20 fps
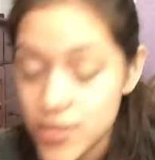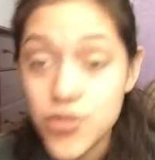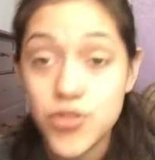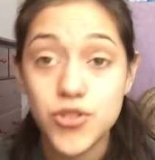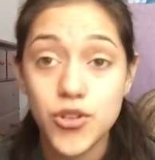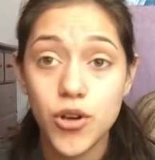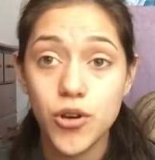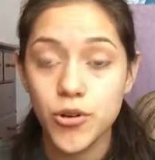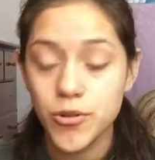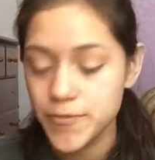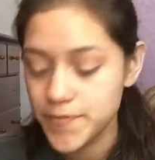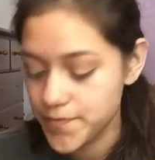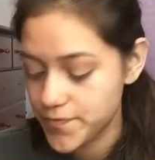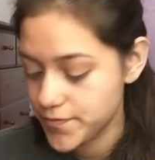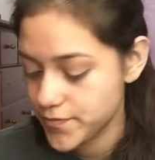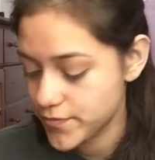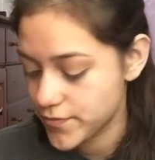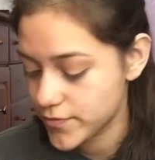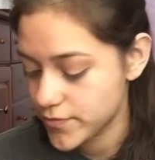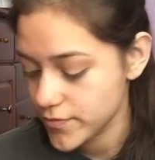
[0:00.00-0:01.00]
So
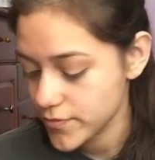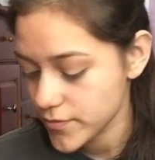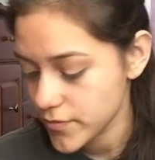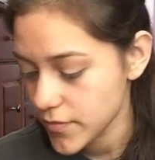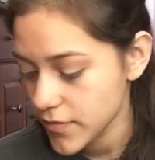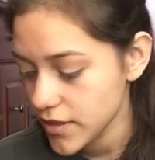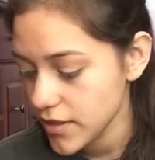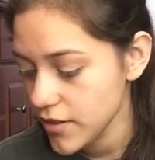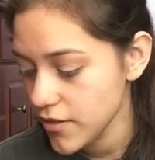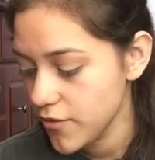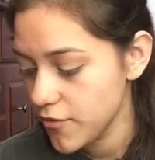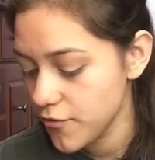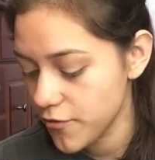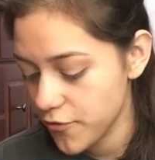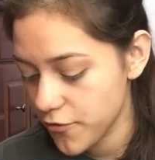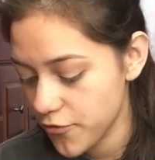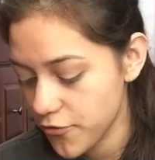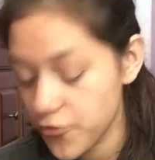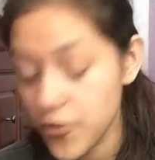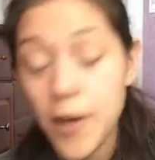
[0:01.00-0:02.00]

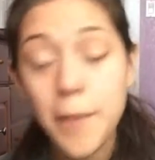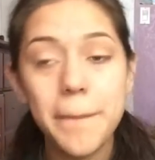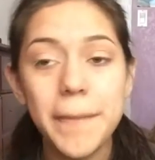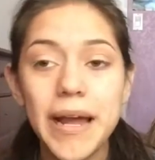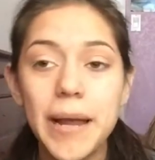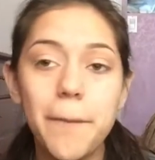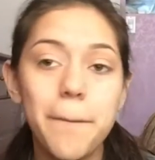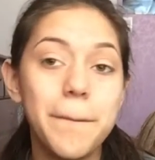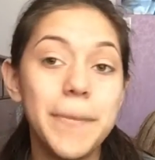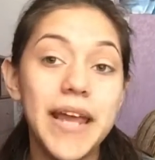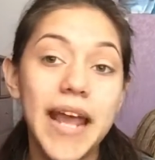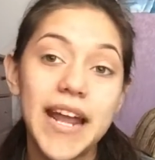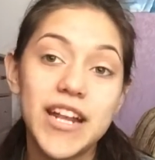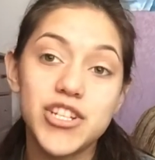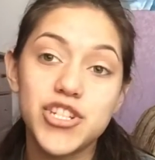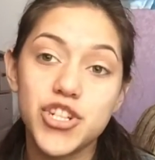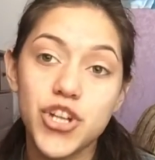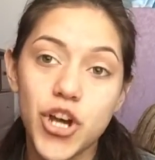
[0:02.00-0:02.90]
from my BH